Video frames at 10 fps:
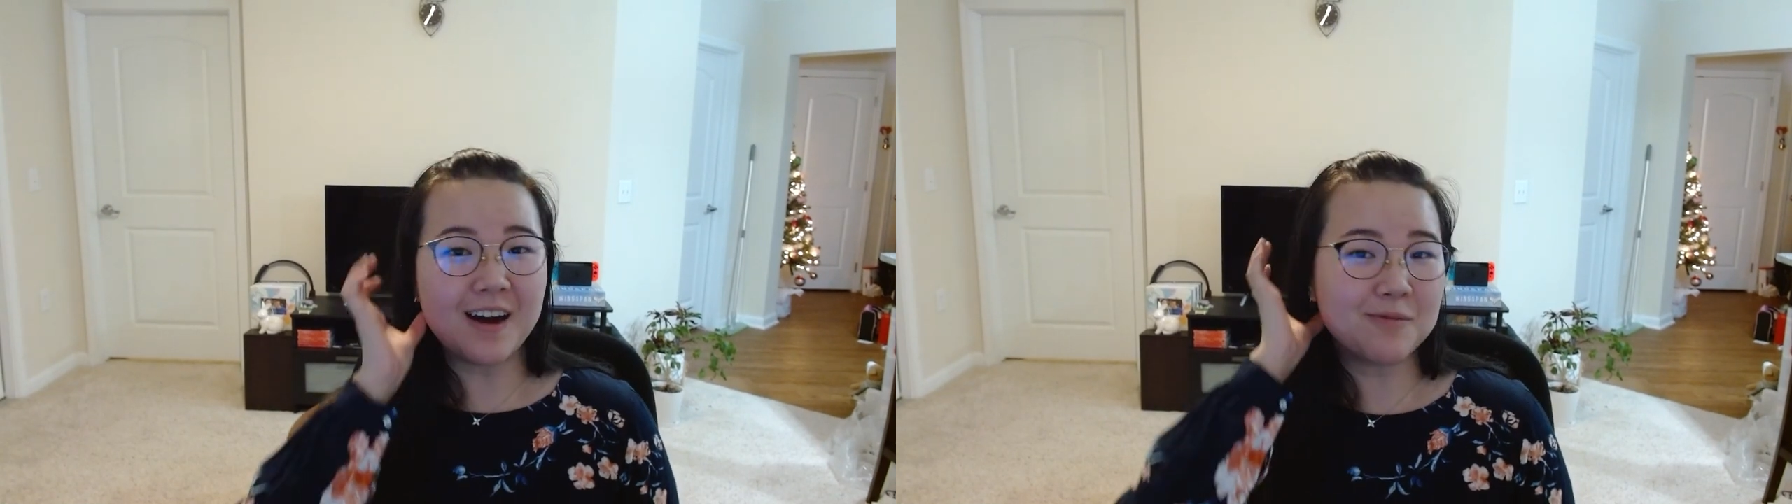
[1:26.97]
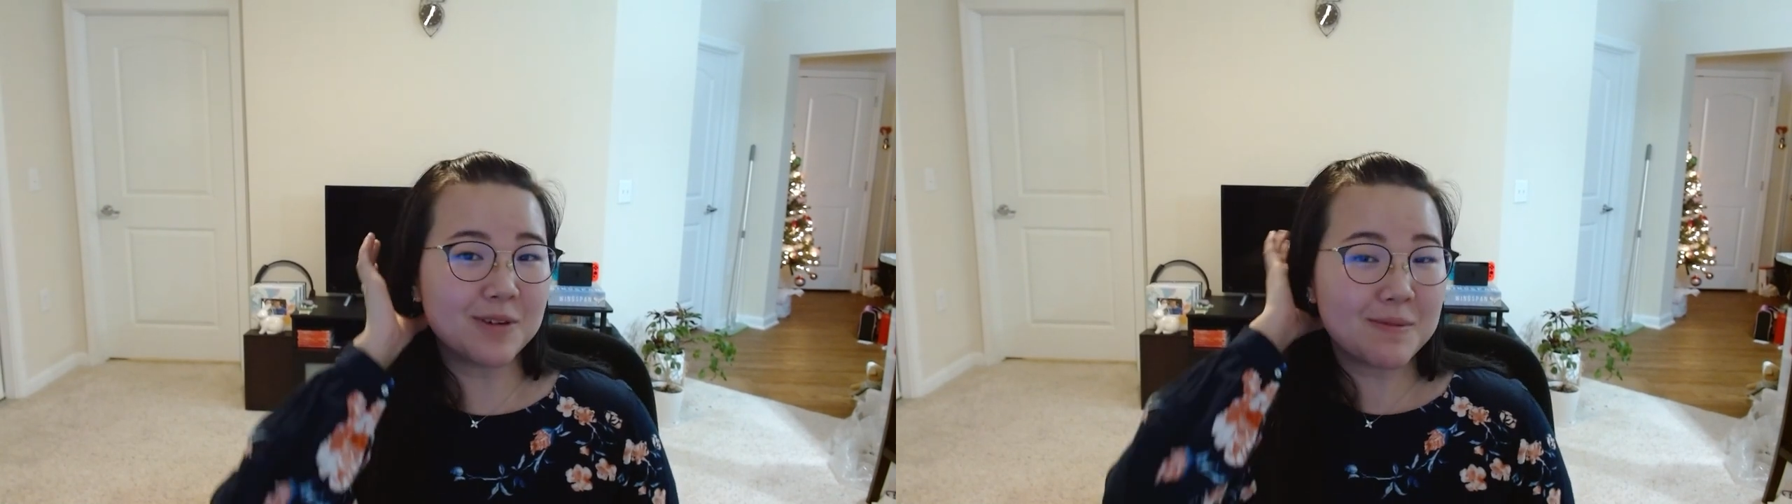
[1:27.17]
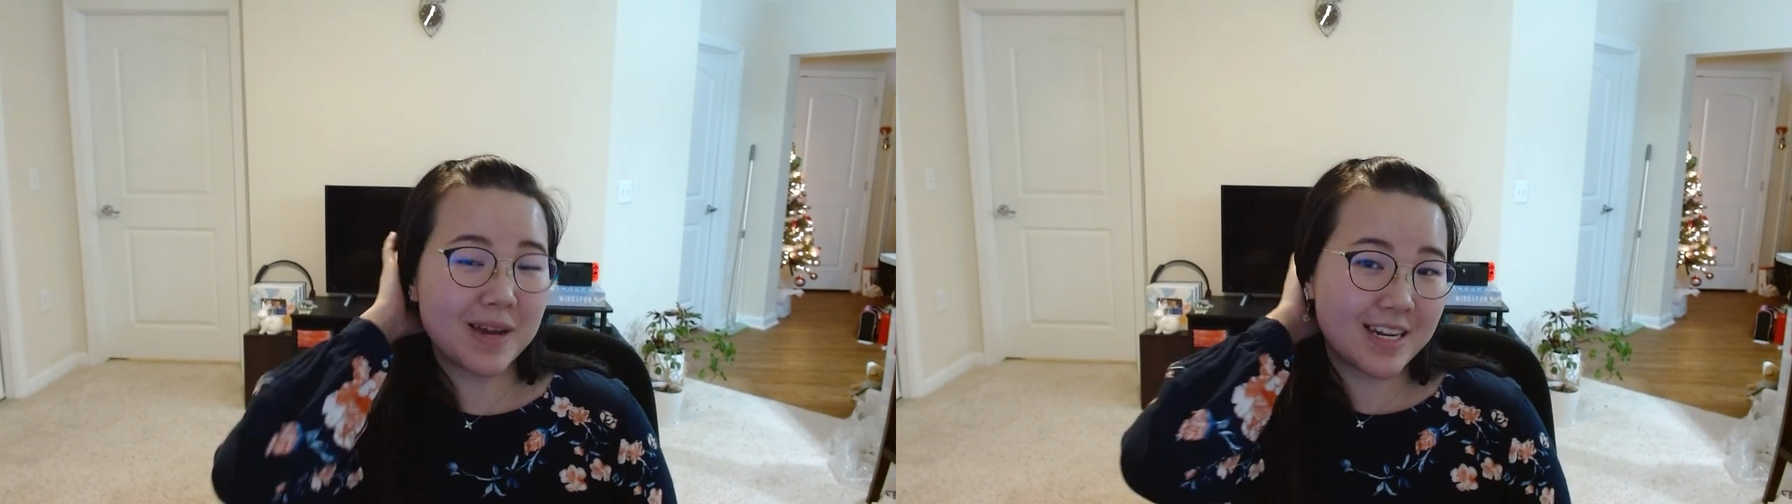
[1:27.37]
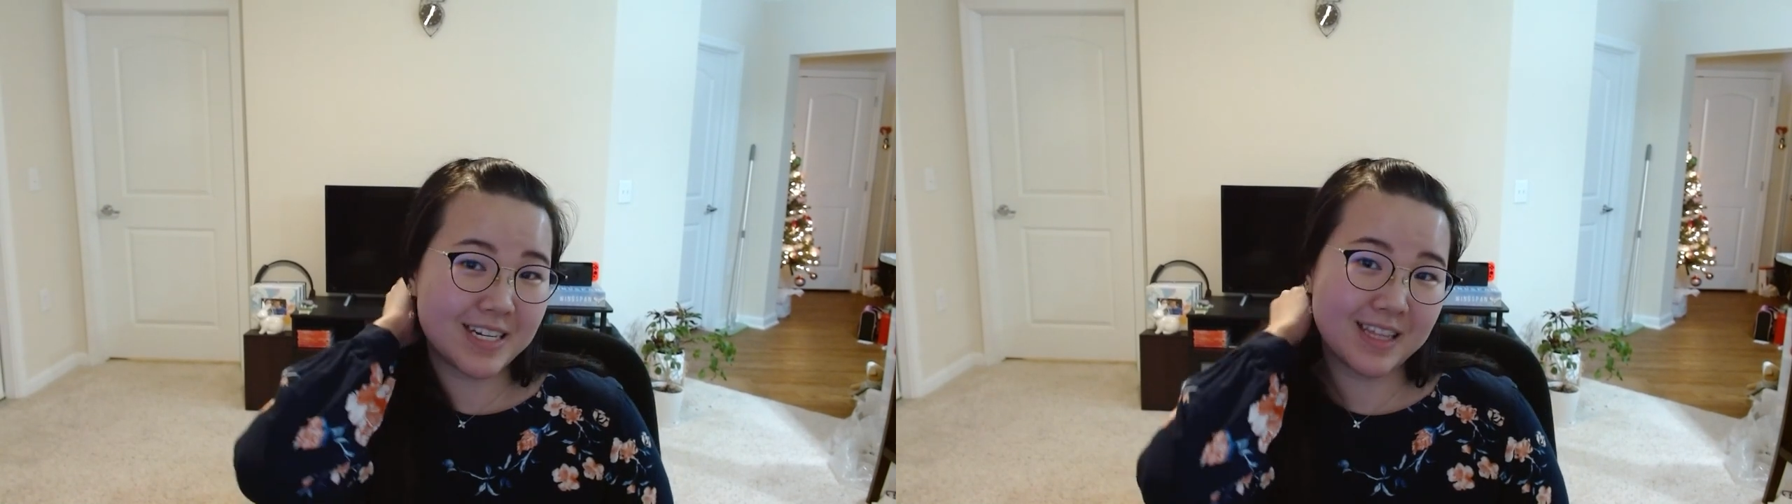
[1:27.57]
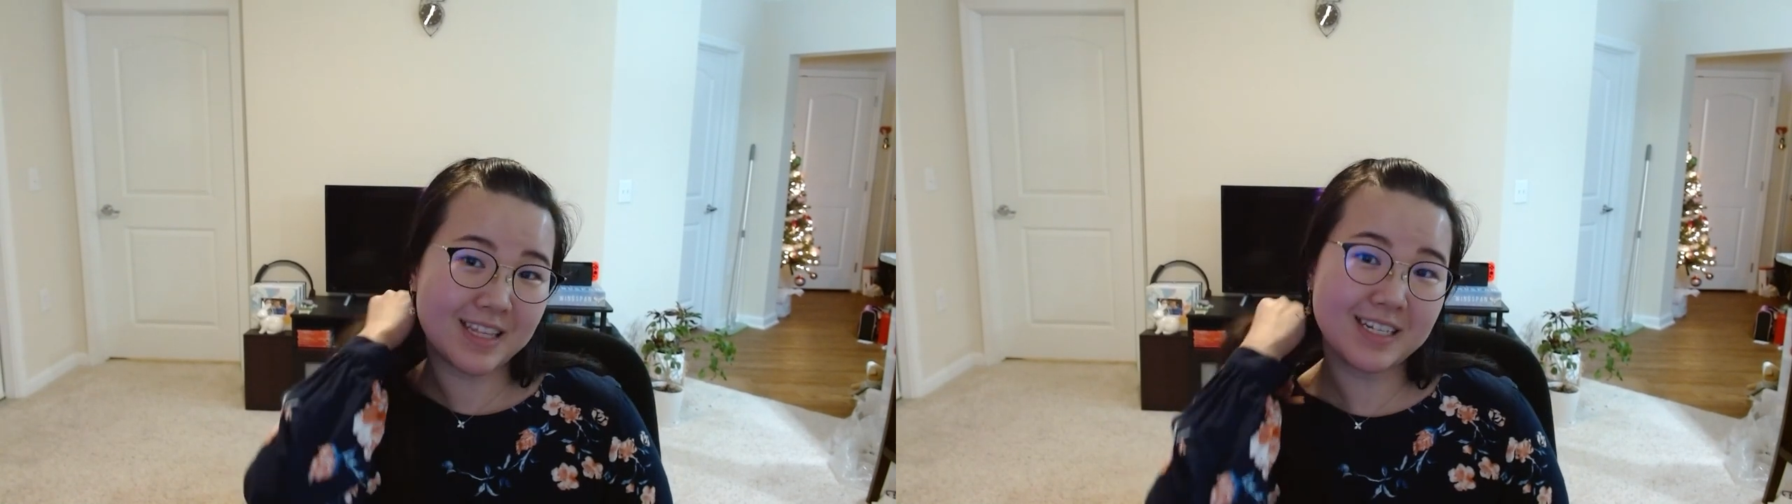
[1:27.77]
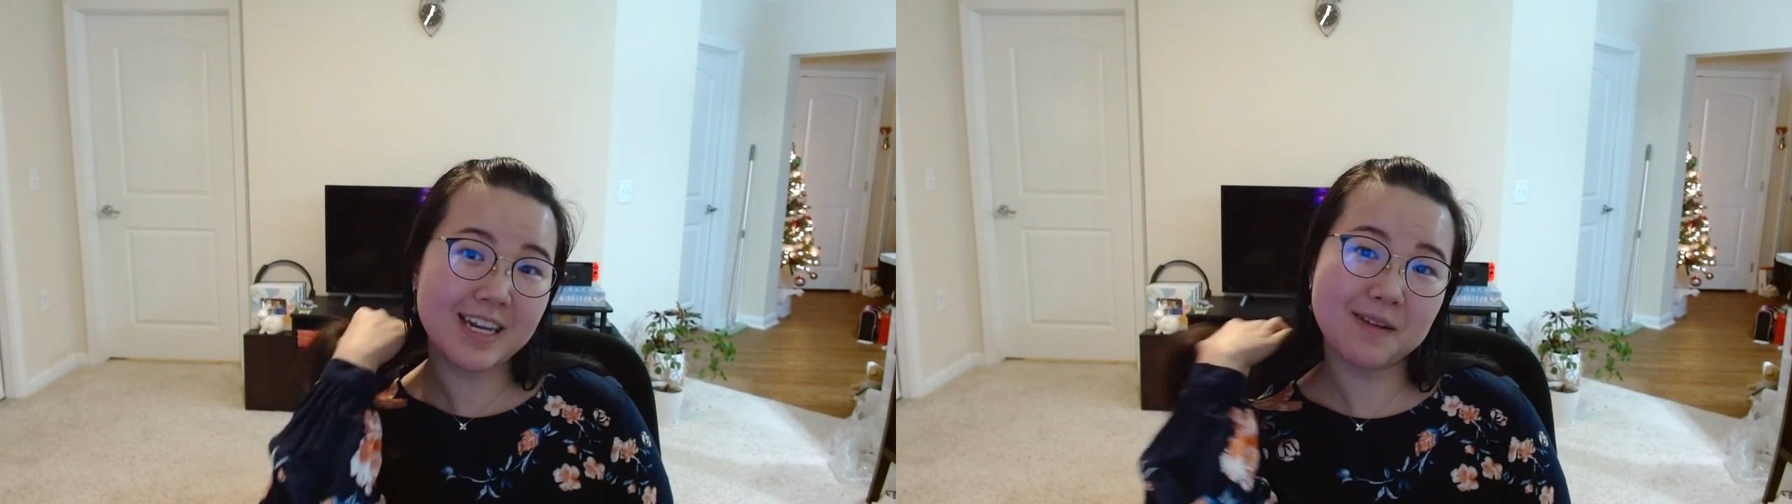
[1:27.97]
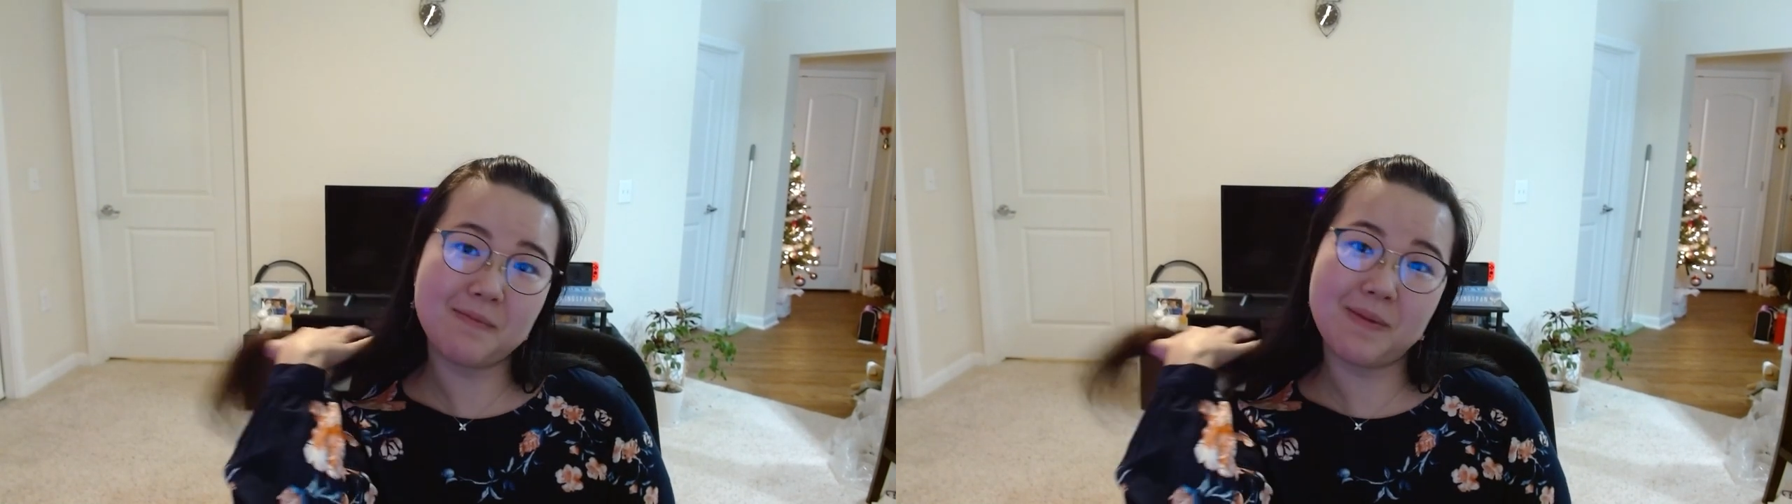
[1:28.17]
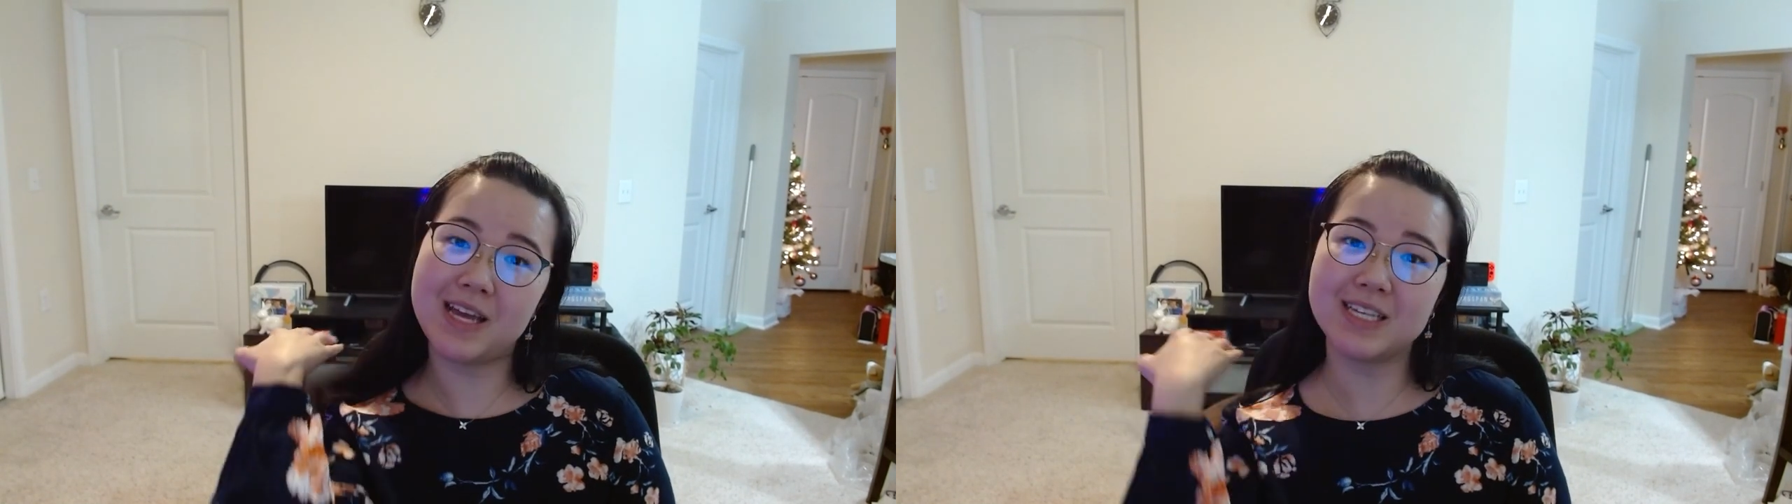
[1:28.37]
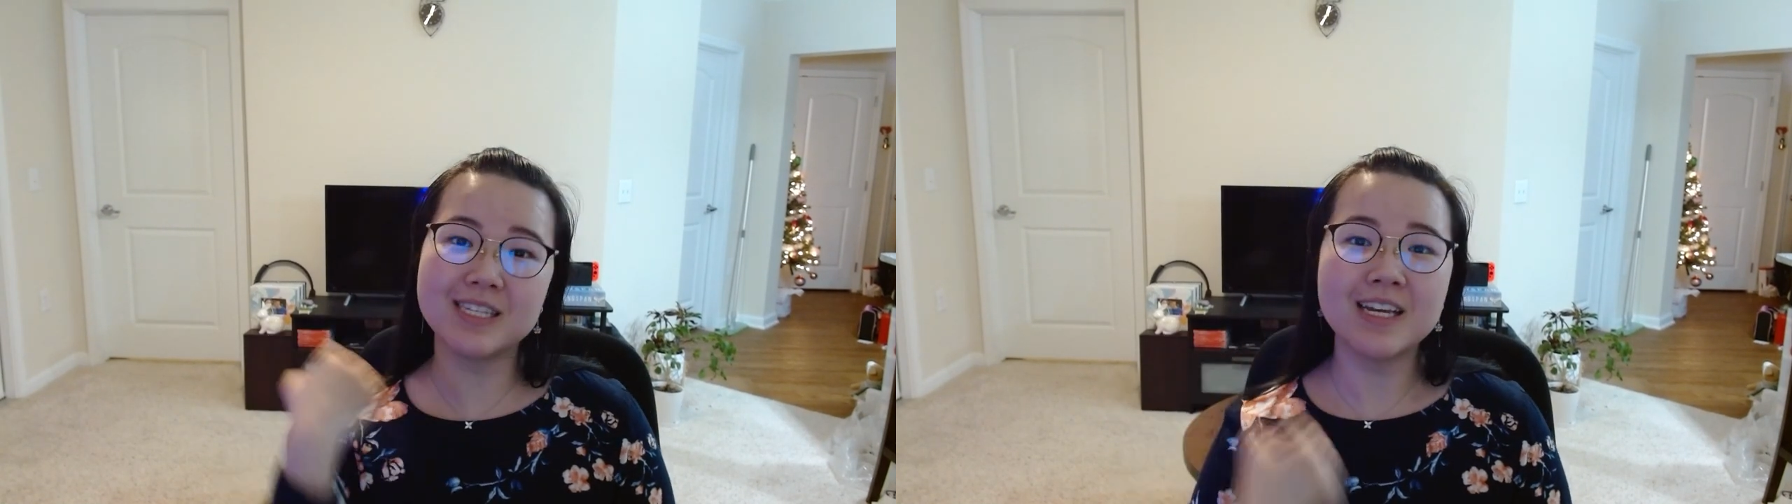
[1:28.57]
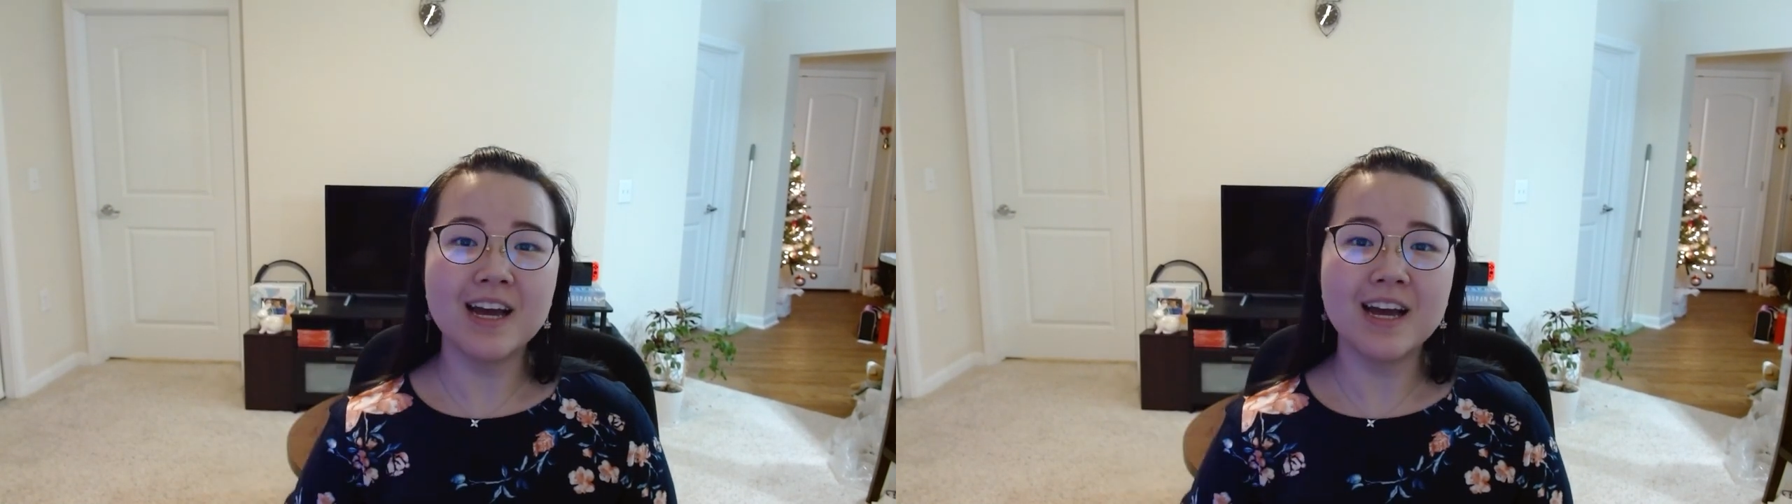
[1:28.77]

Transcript: with managing the database